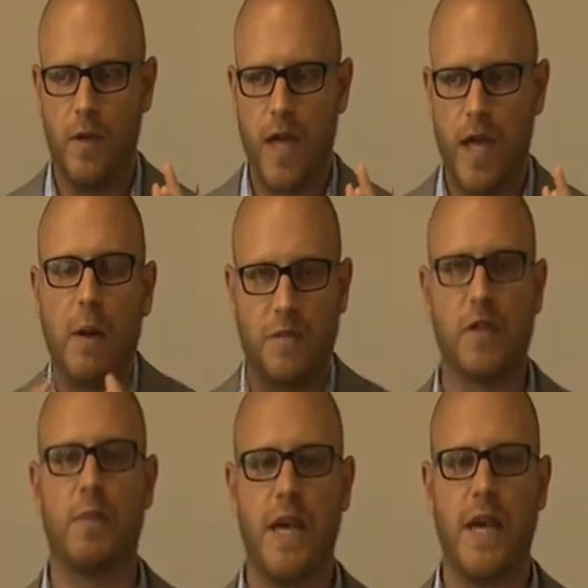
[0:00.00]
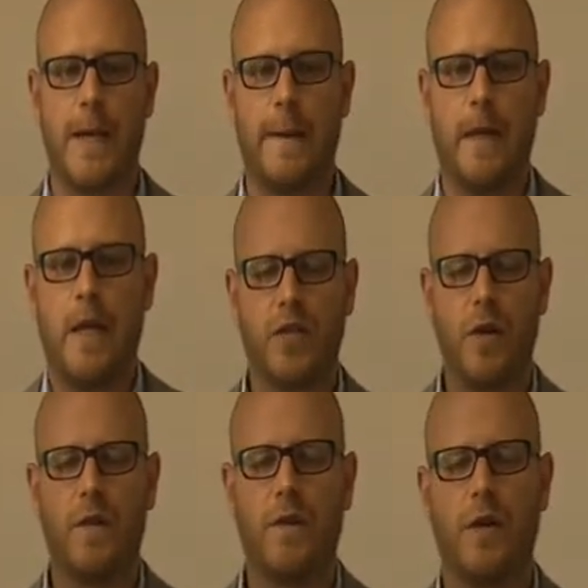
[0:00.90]
come to be?
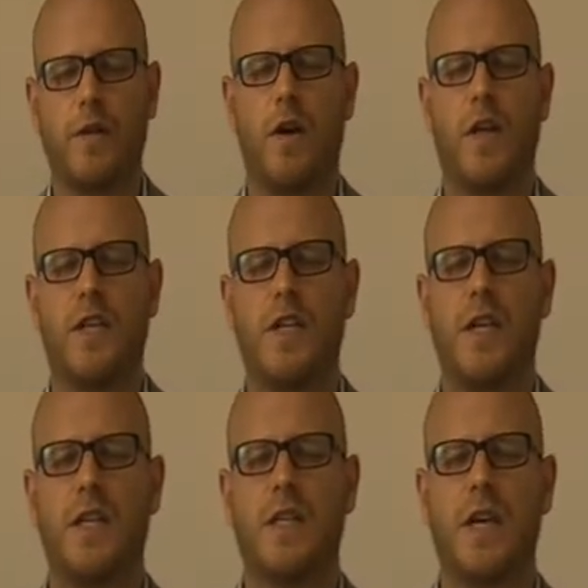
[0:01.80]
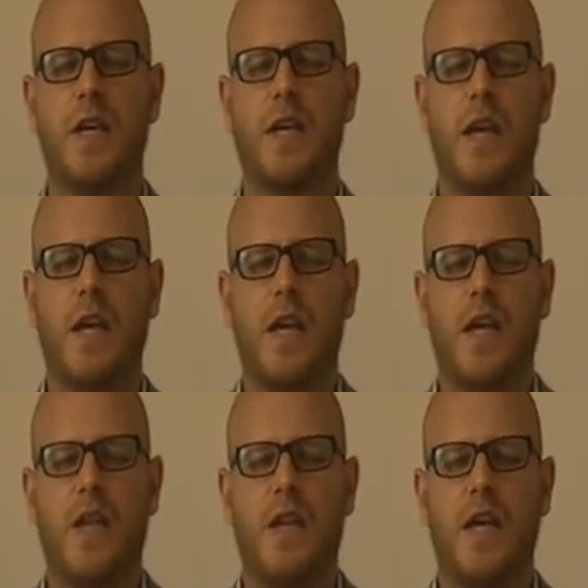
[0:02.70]
Soft ontology is that
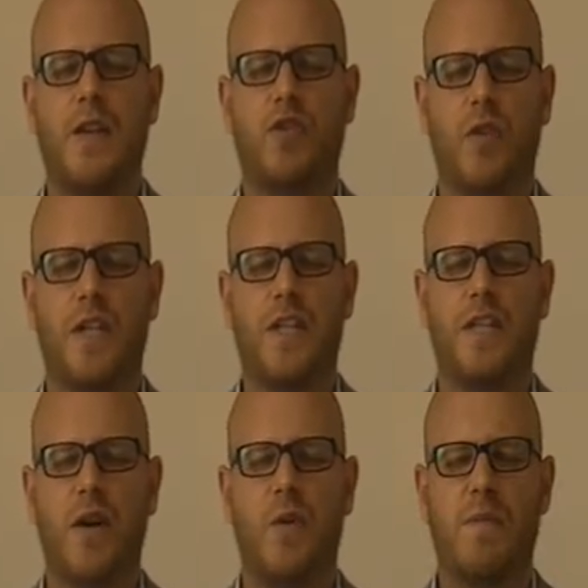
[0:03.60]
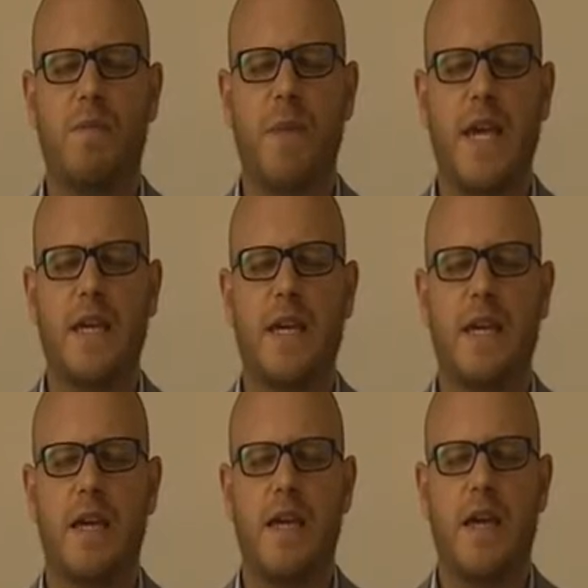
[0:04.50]
the choices that we make
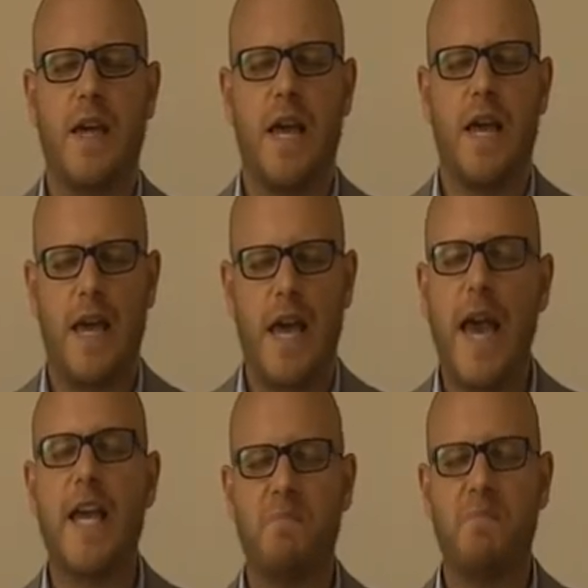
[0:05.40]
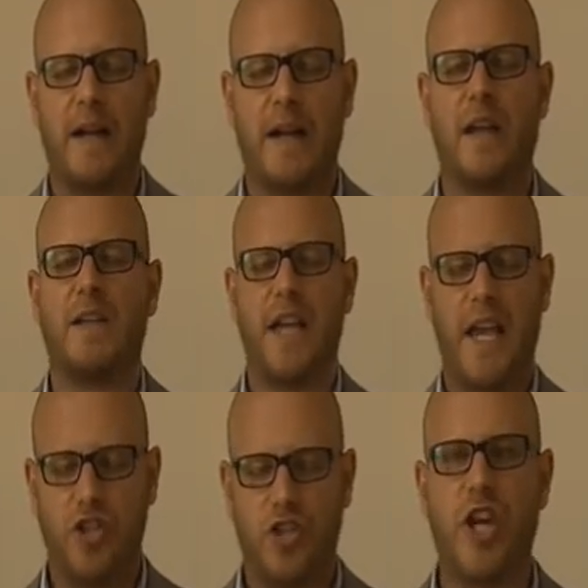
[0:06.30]
impact us
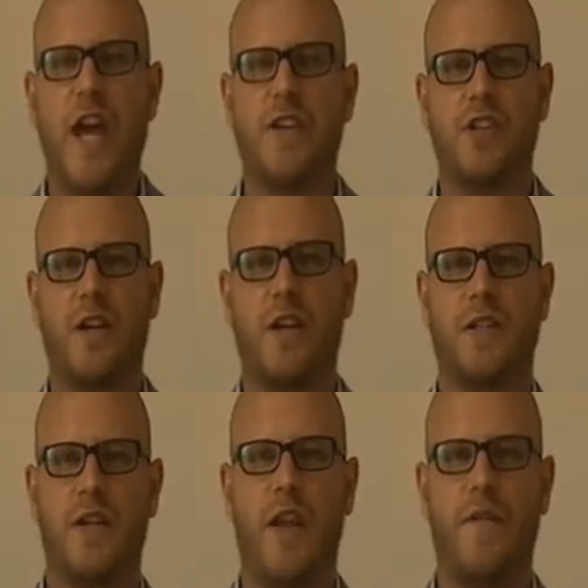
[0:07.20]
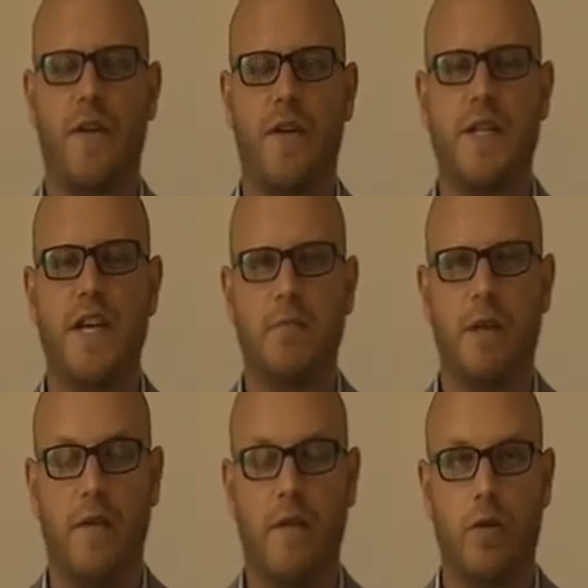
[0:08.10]
and change us at a very deep
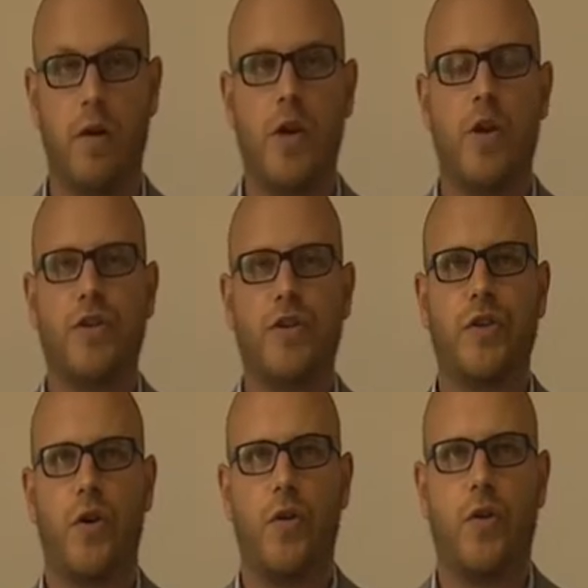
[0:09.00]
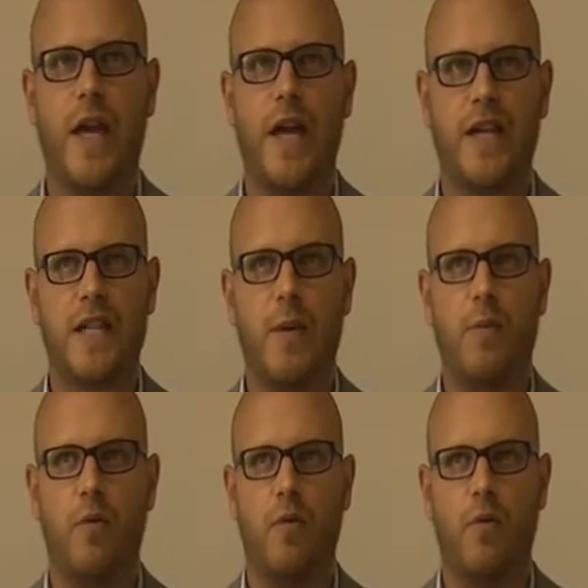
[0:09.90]
level. So an
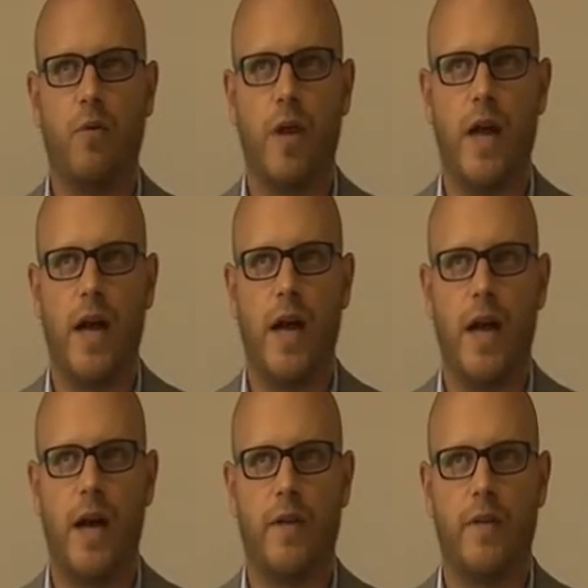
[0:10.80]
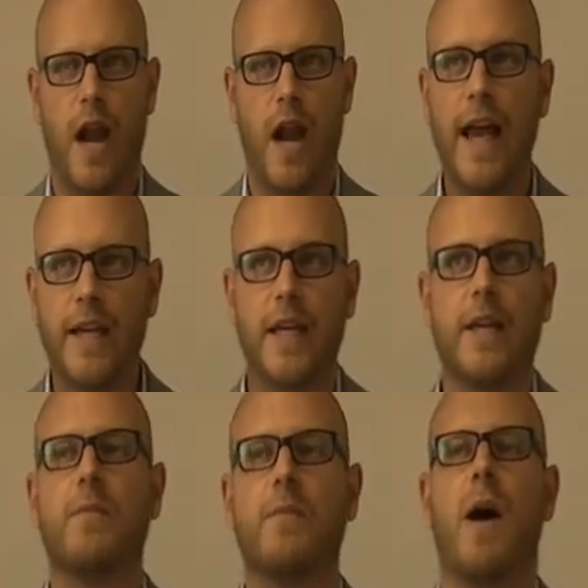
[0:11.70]
example that I can
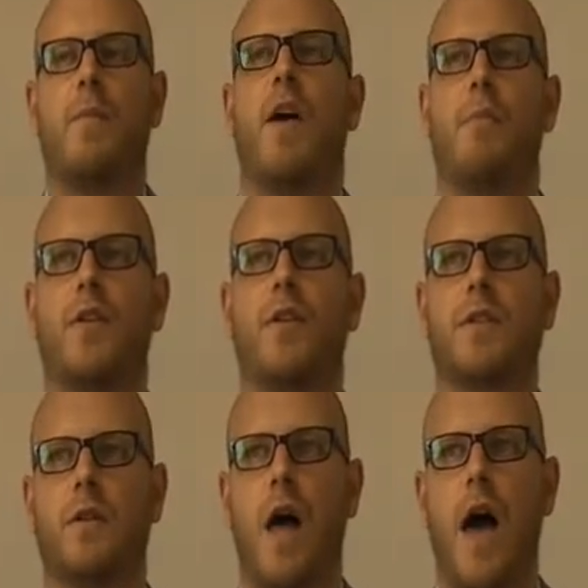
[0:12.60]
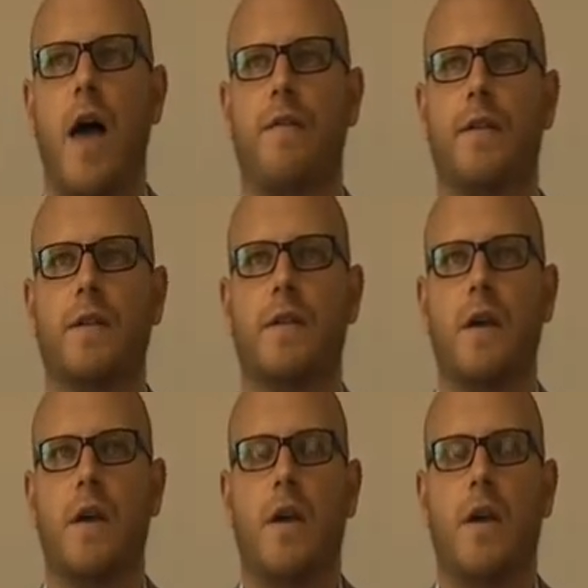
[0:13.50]
give about my personal life is